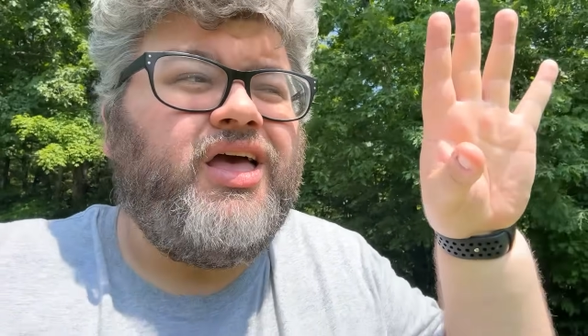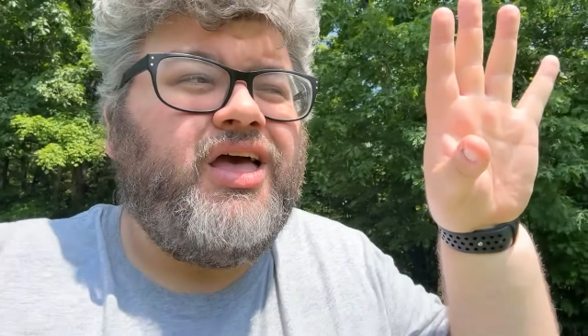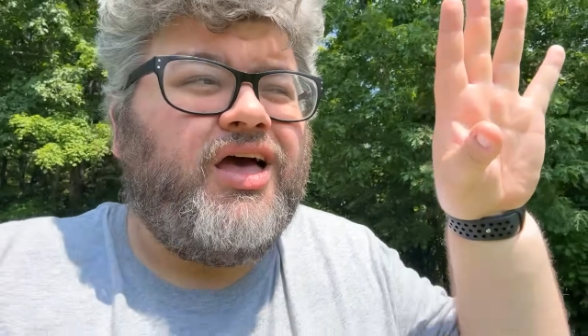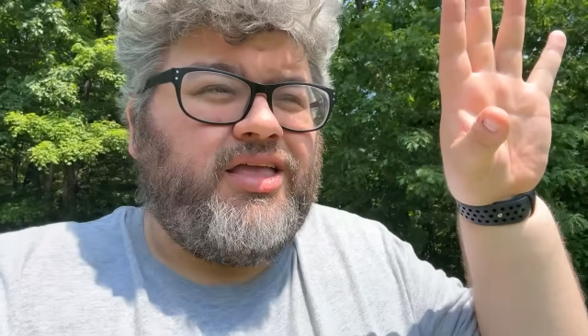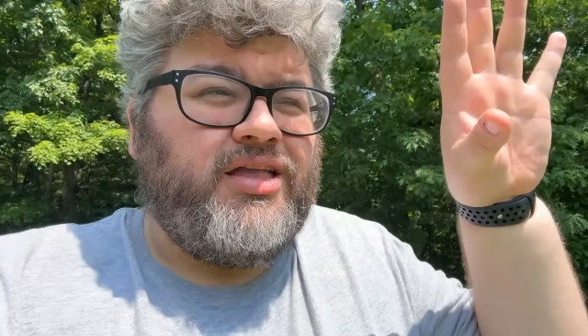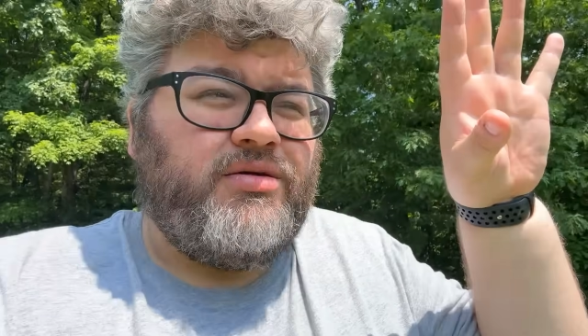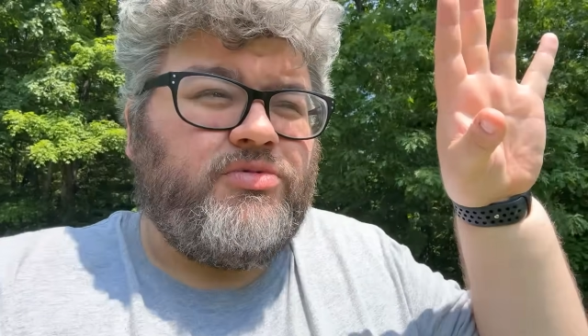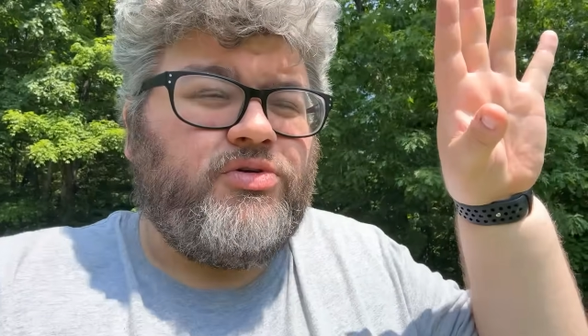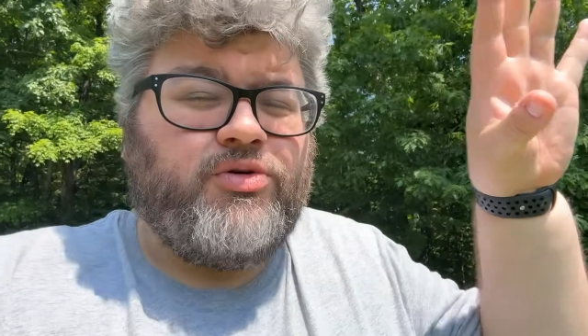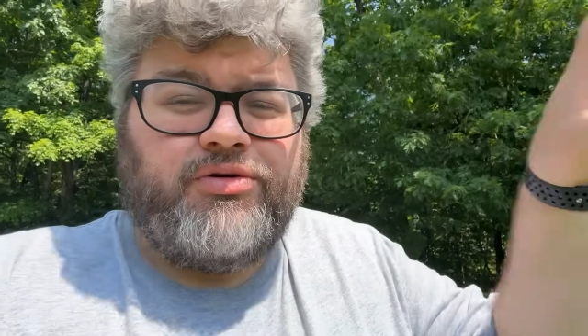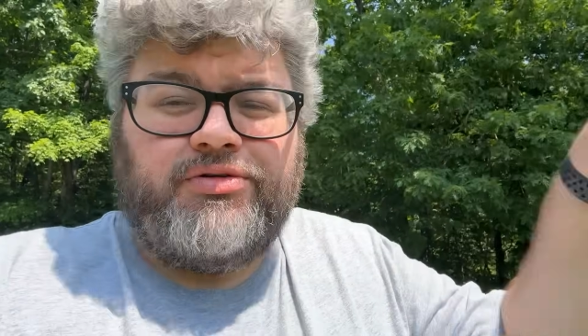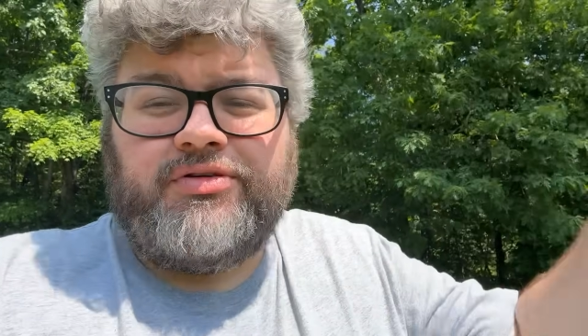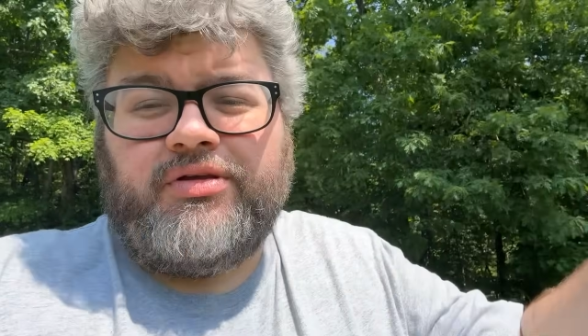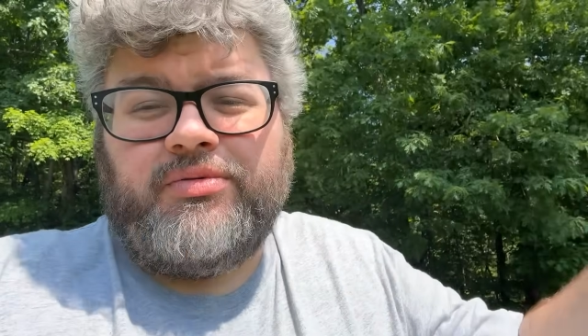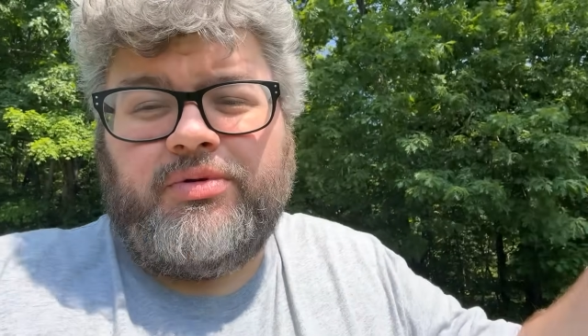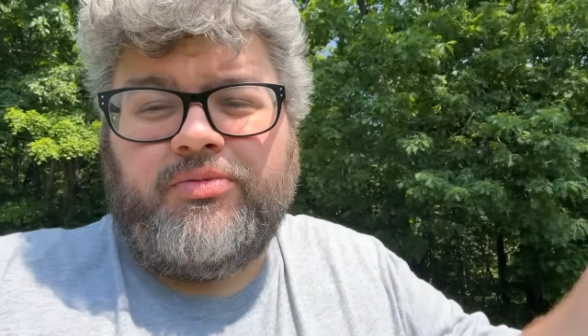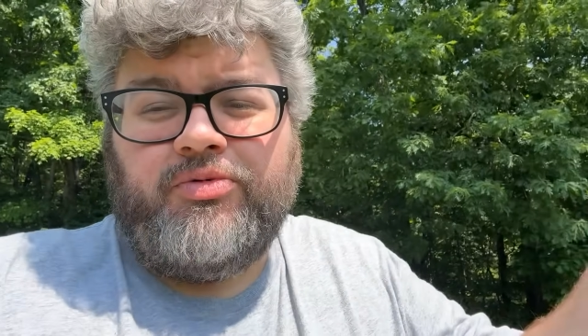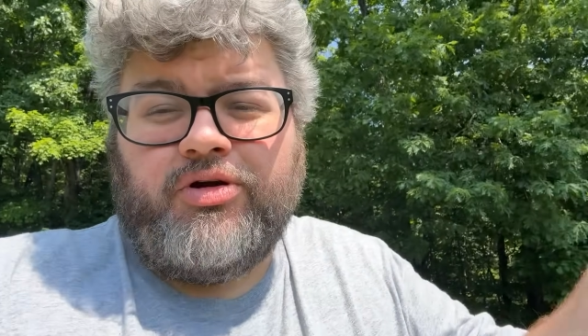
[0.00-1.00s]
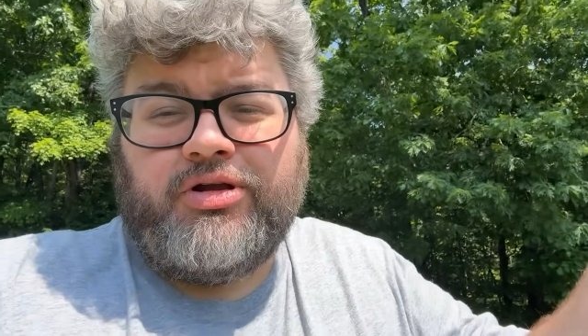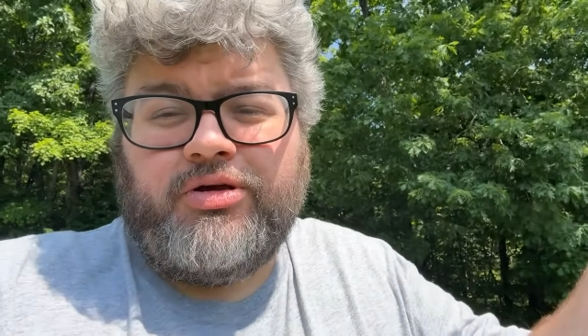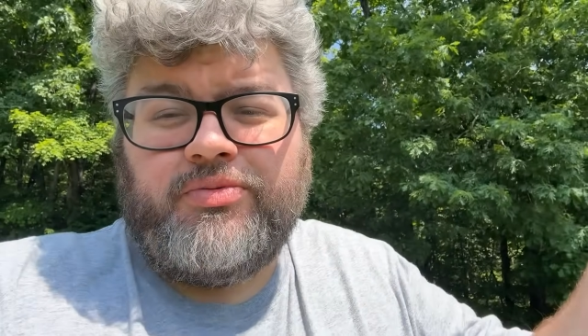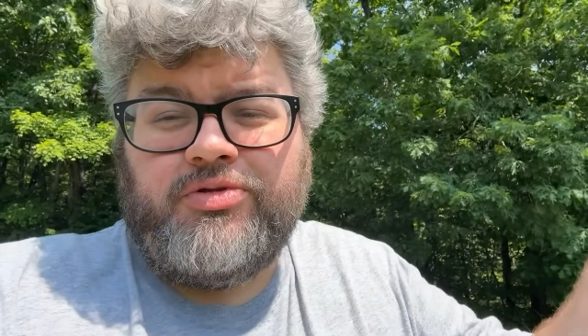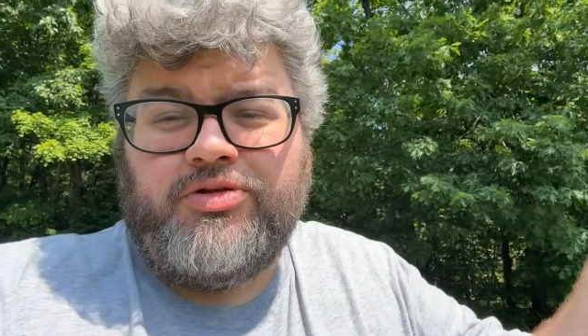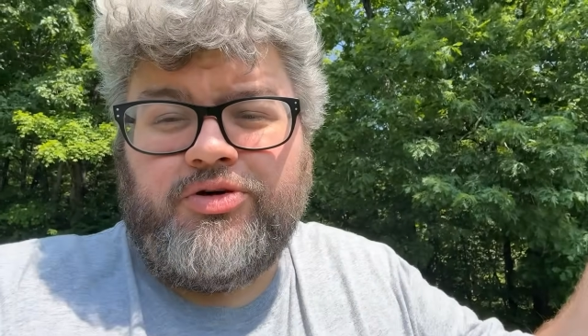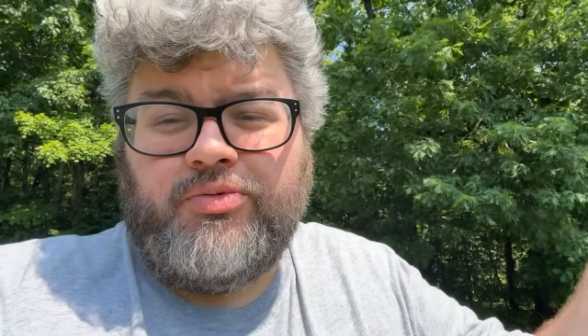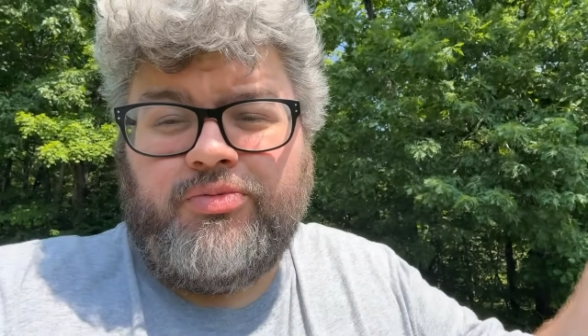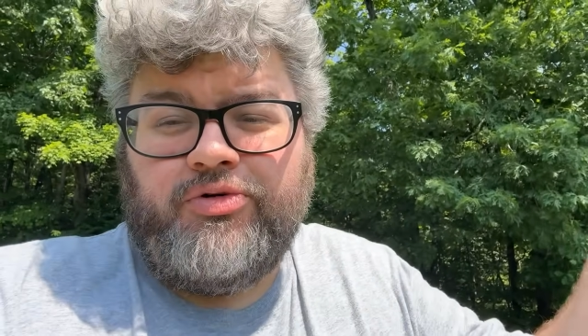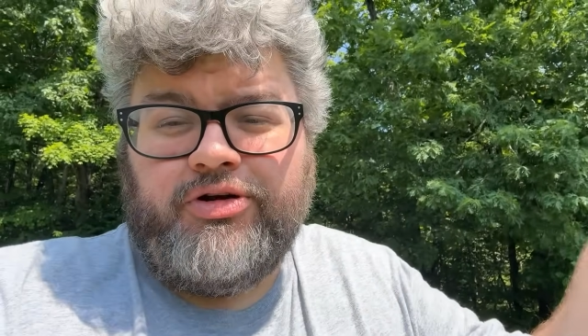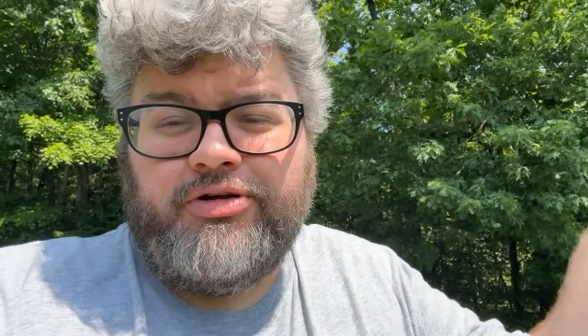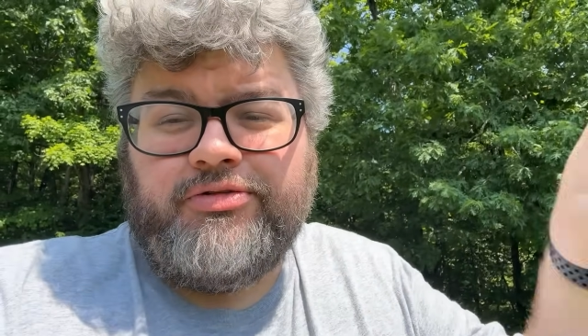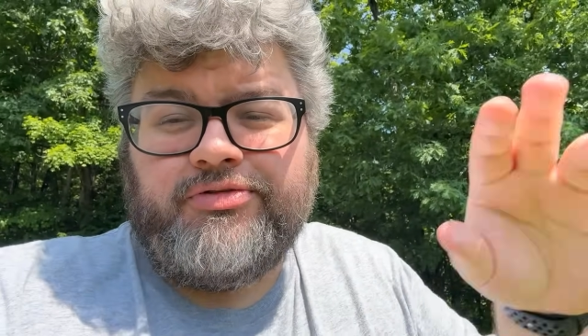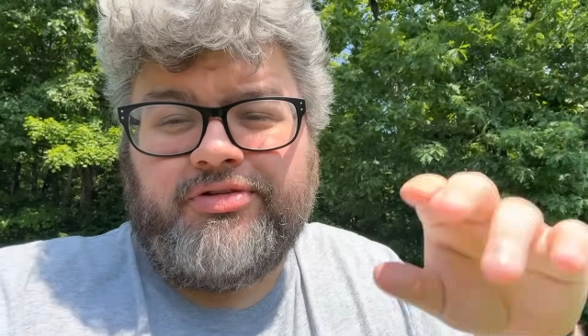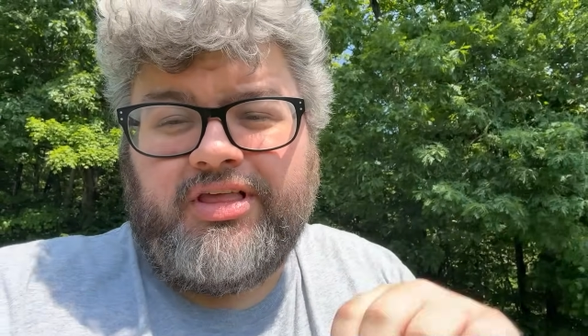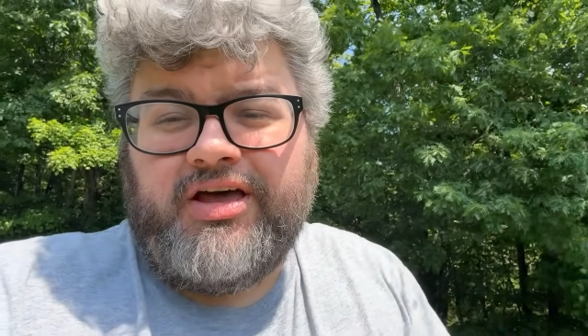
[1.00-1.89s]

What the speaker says: and I'm sure it's going to be brought up in Joe Barretto's